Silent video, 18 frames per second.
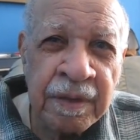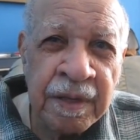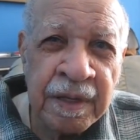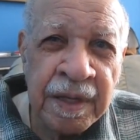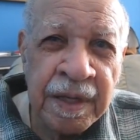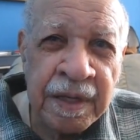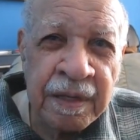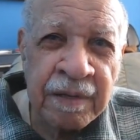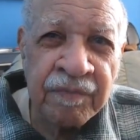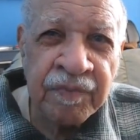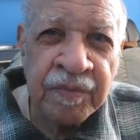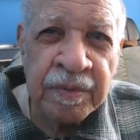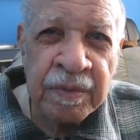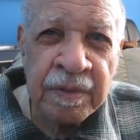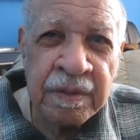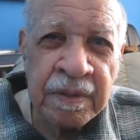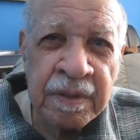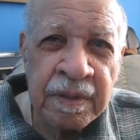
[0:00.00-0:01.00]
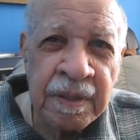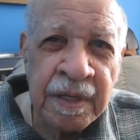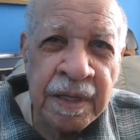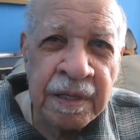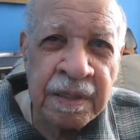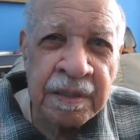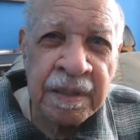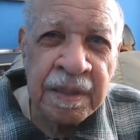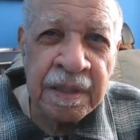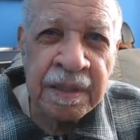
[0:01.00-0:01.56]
like if you like